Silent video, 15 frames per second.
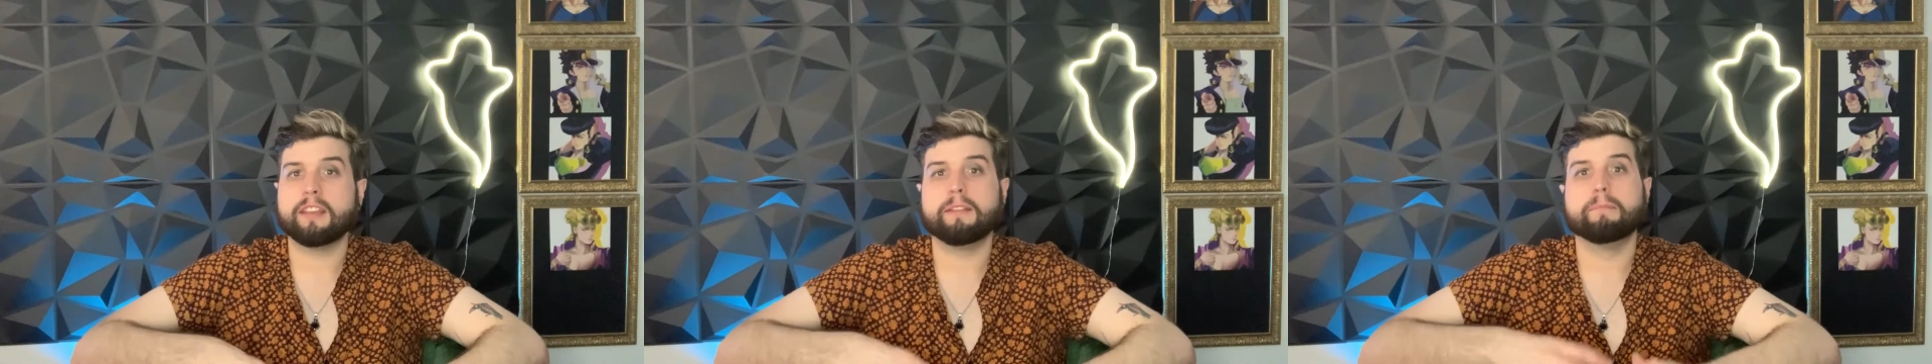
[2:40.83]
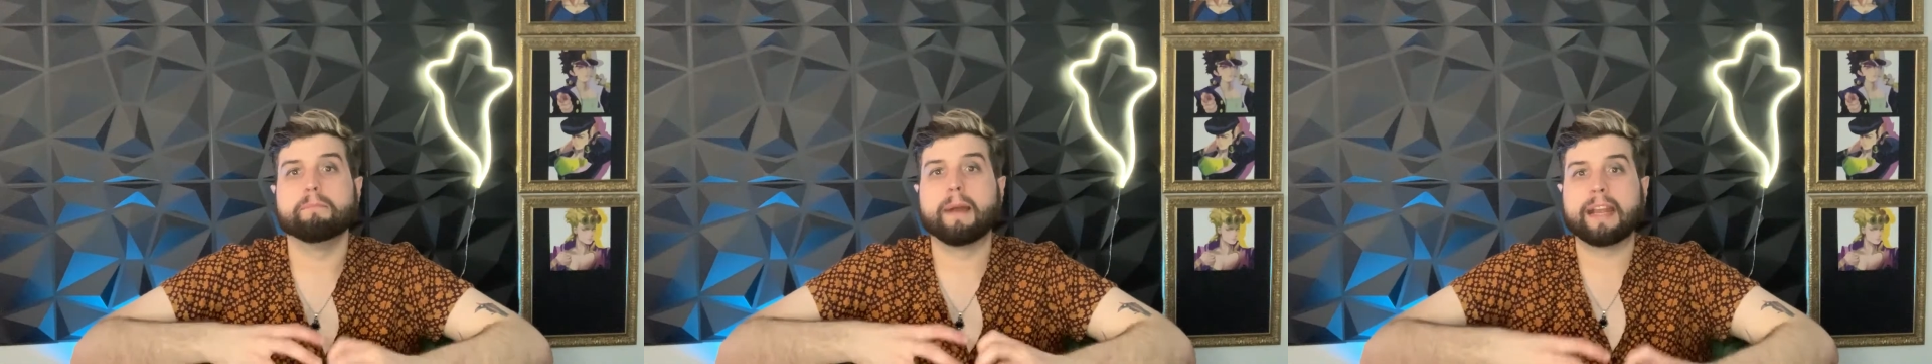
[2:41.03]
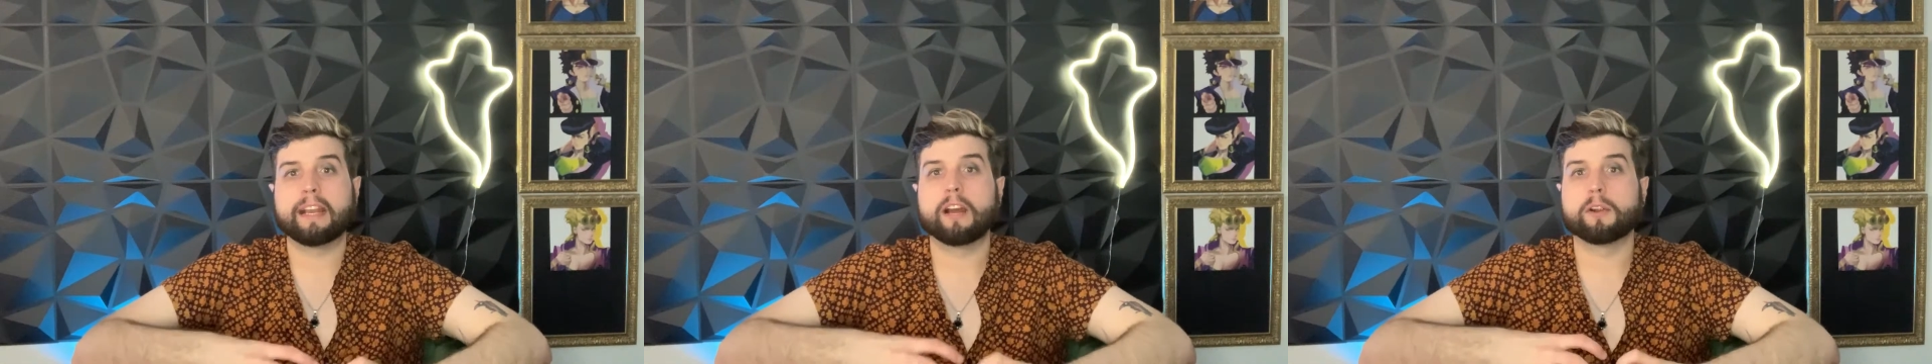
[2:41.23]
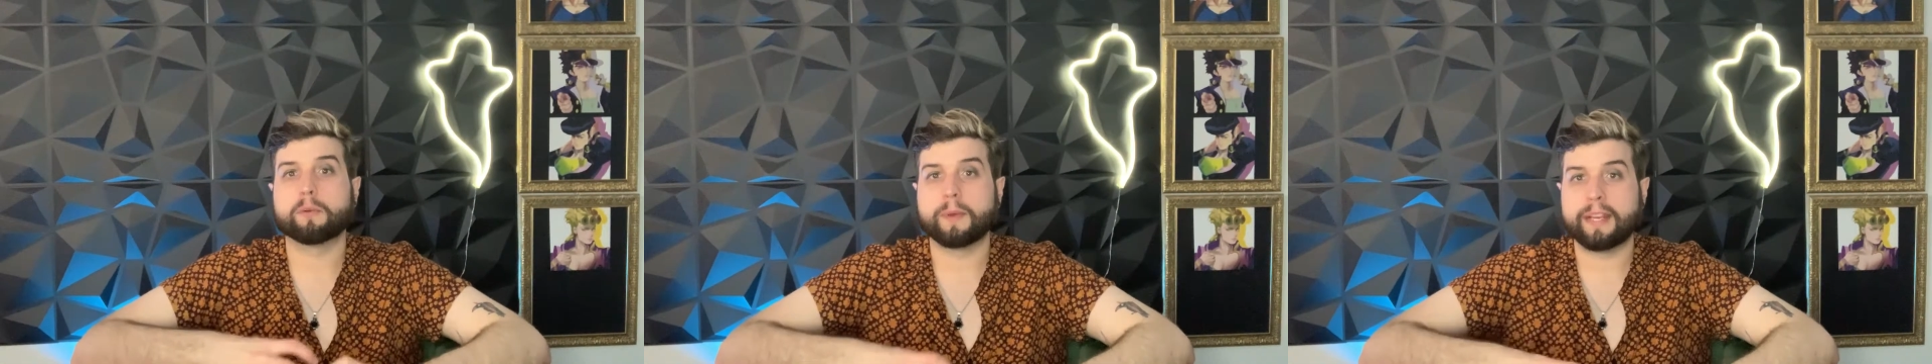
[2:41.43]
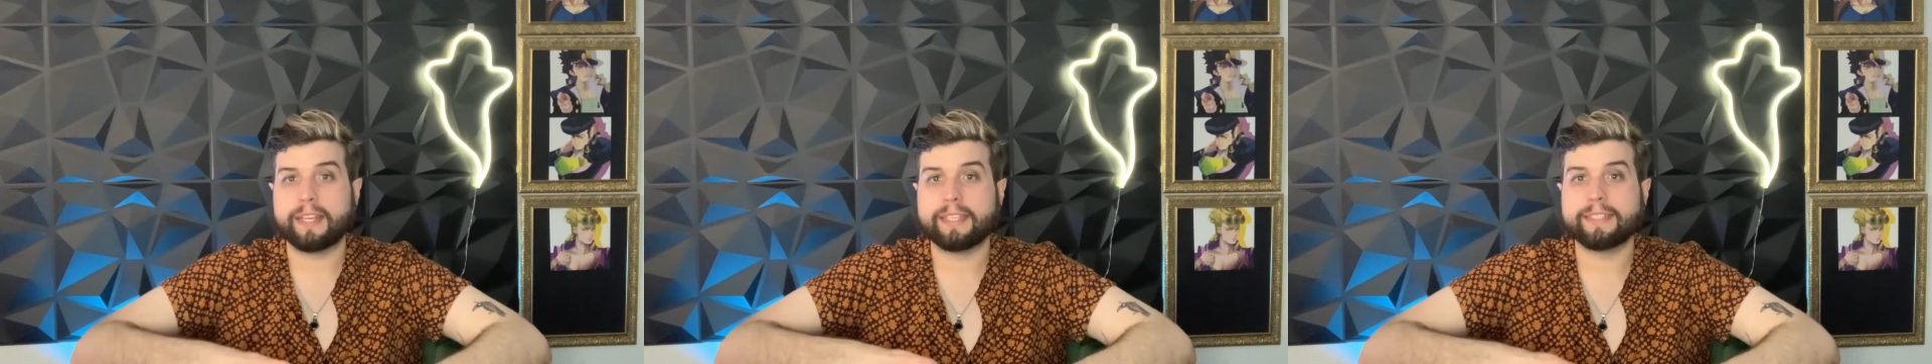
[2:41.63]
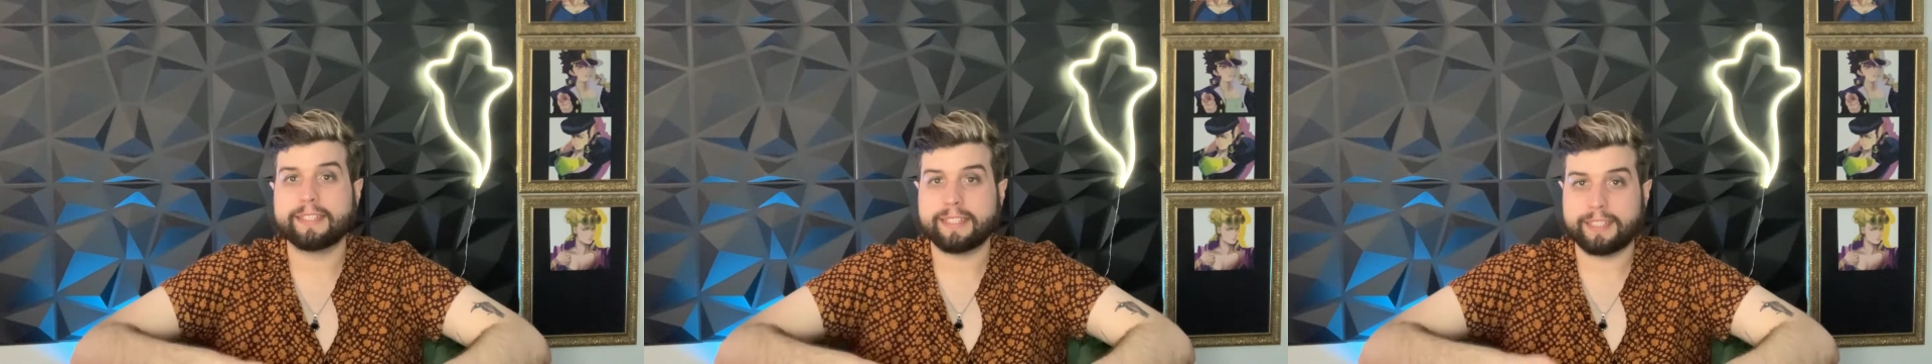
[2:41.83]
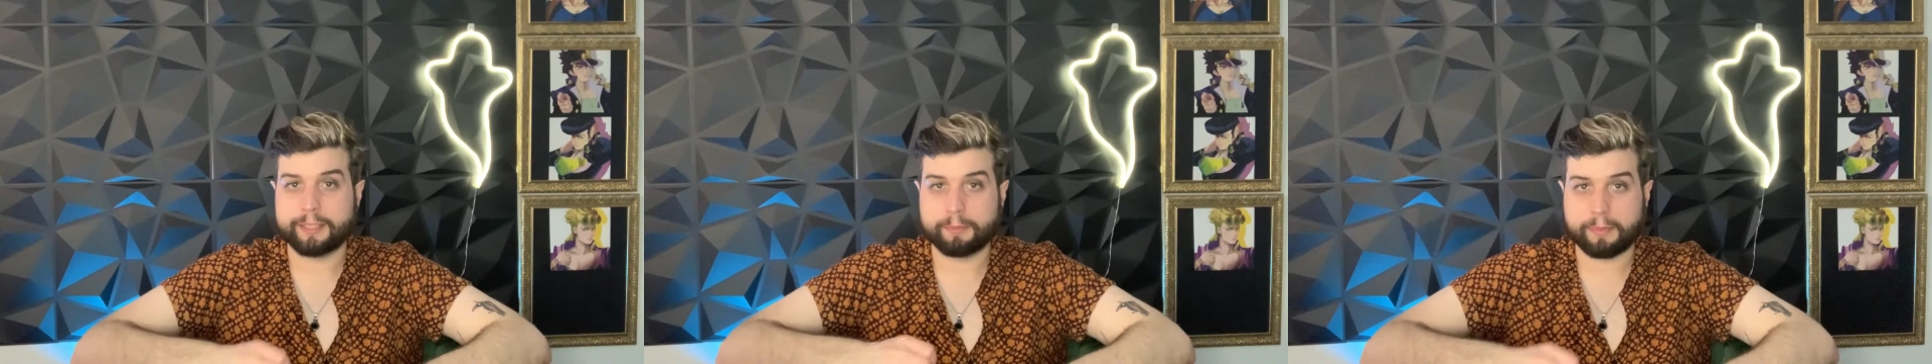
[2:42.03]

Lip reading: you might already see these